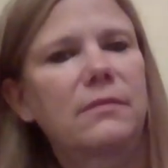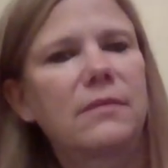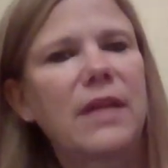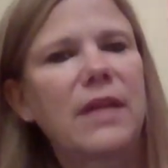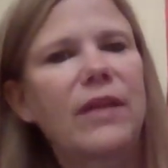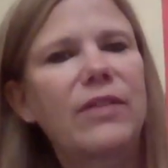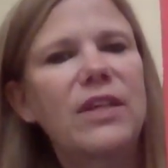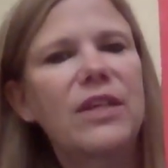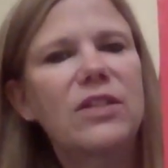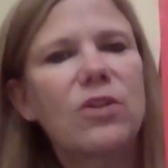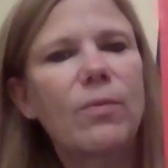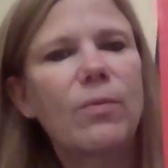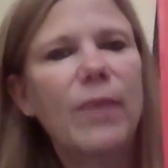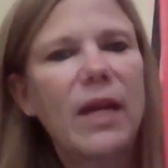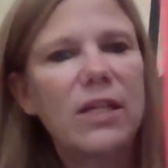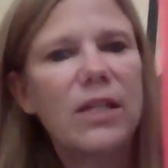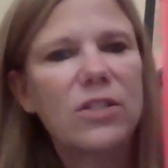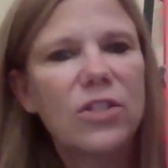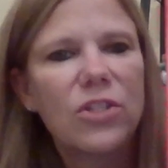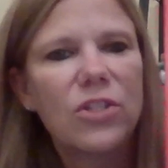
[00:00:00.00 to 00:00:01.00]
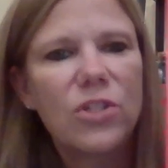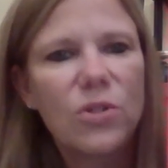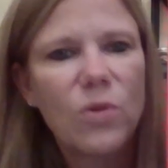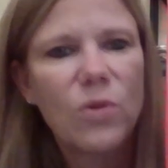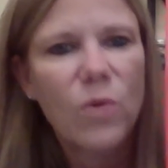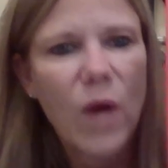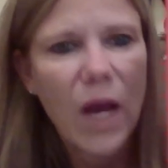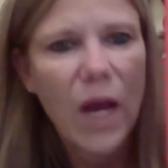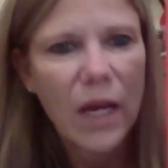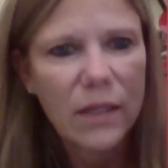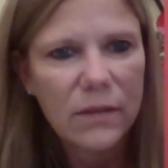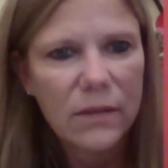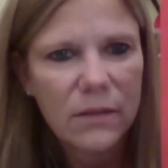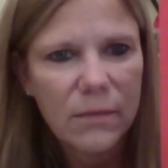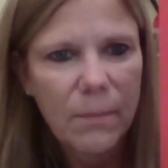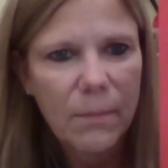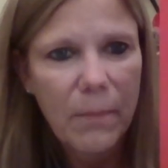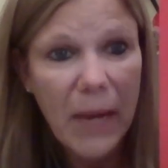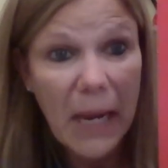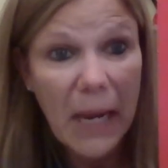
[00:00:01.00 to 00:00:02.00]
Now, these are made to do on
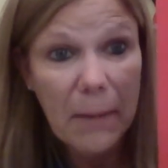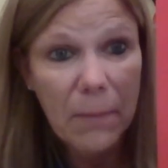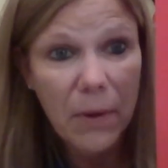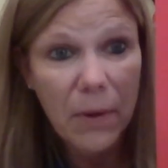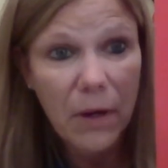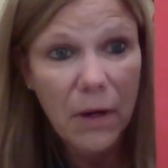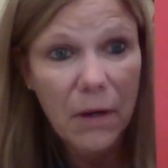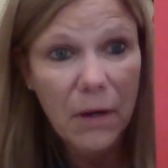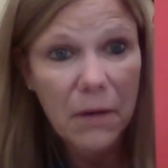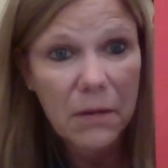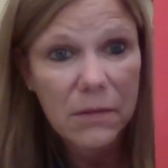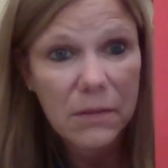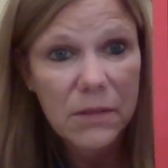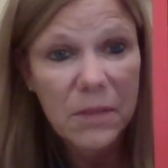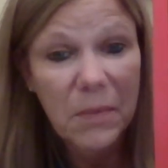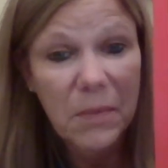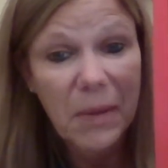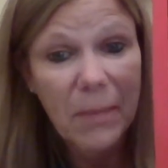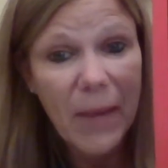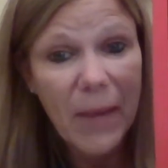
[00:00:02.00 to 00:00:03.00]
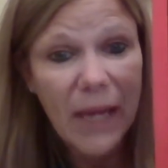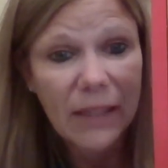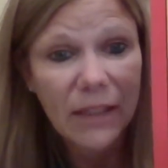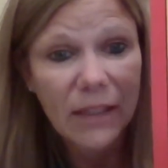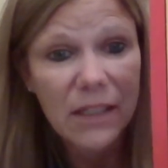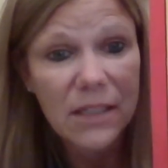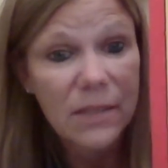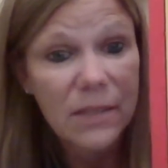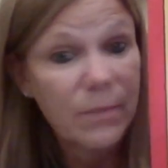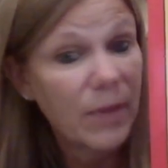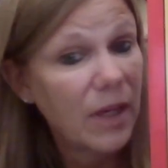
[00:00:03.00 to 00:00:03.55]
paper to be magnets,